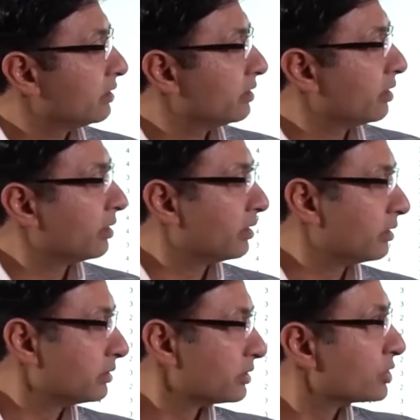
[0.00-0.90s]

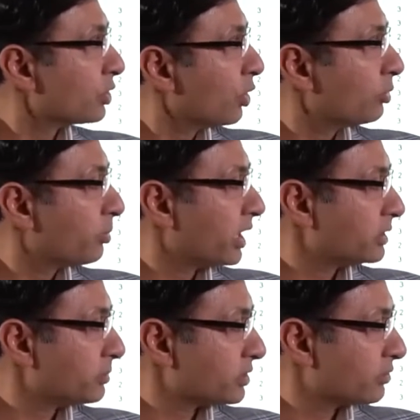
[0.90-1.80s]
the sold
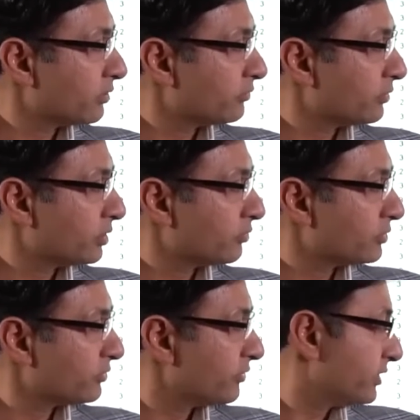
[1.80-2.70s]
price per square foot
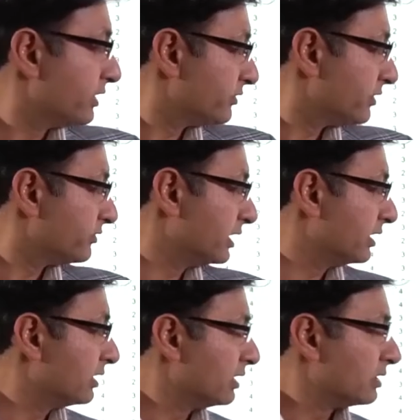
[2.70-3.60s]
was
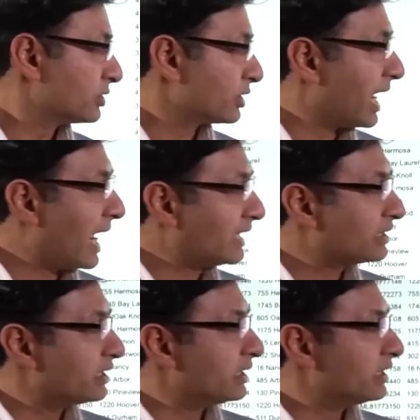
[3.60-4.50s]
$1,550. So
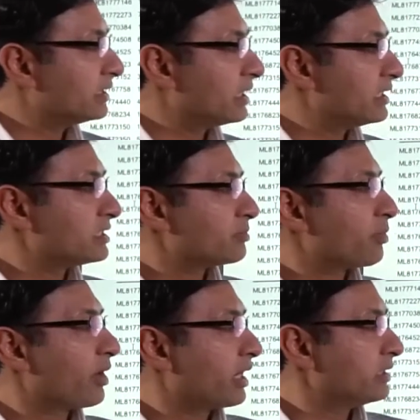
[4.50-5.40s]
actually the list
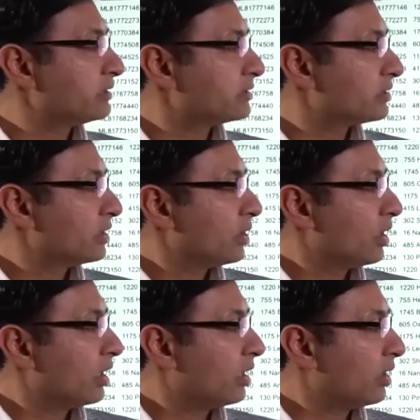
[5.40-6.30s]
price
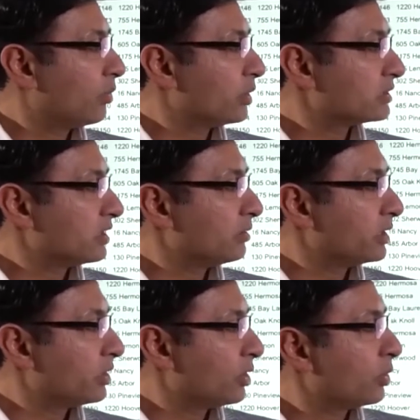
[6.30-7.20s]
was a little
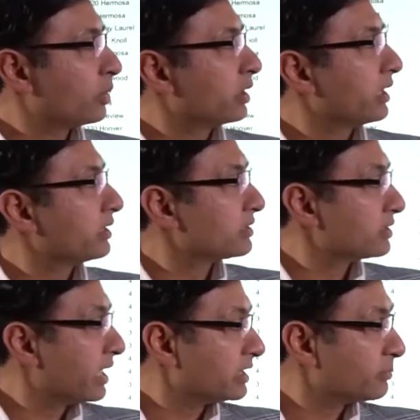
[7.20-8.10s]
bit lower, and the
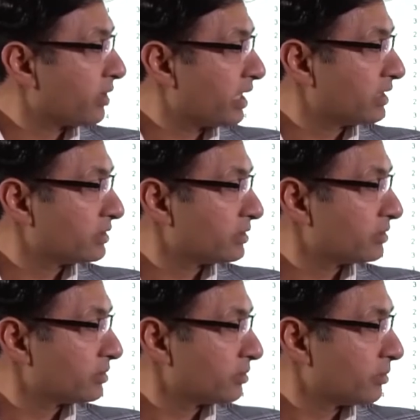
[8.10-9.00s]
sales
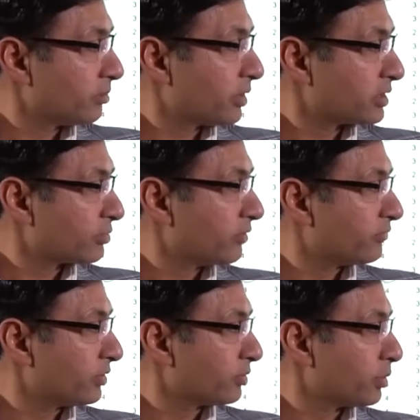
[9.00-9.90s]
price per square
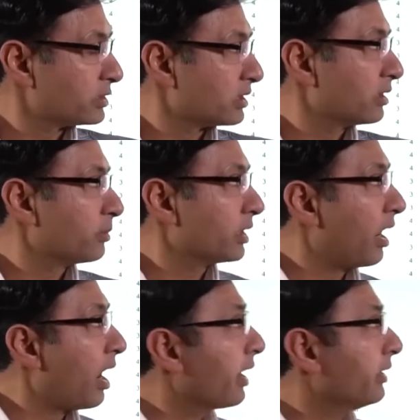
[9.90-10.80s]
foot was a little bit
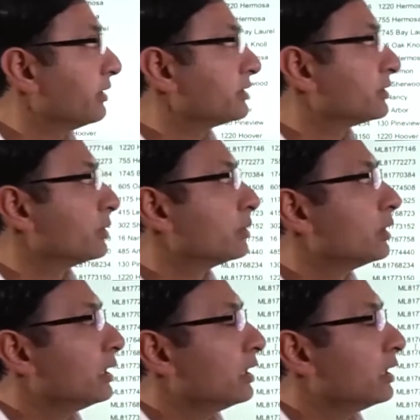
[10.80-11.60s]
higher. So